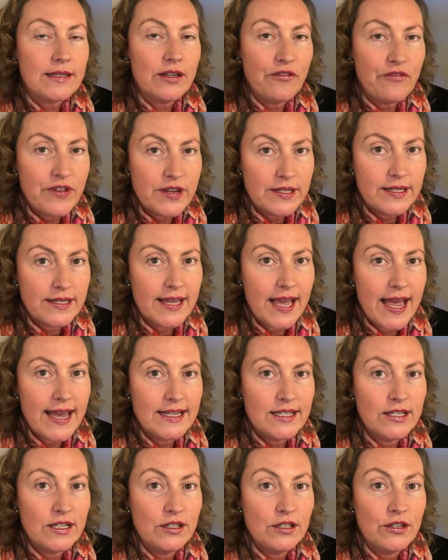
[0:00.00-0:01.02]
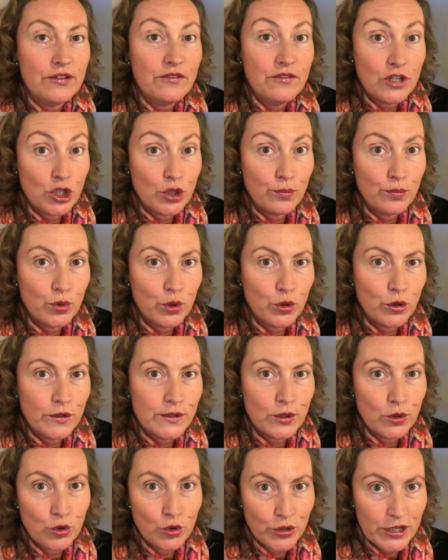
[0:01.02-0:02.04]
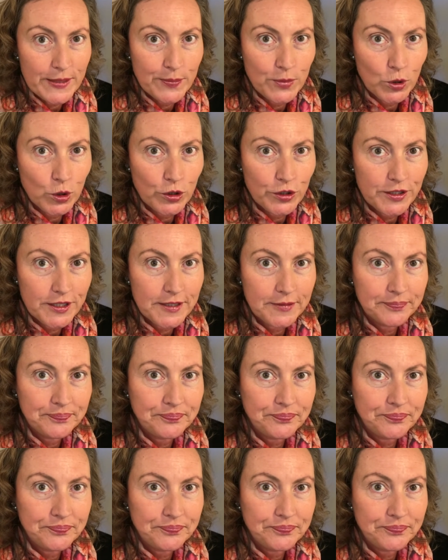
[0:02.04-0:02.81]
sophisticated vision boards or dream boards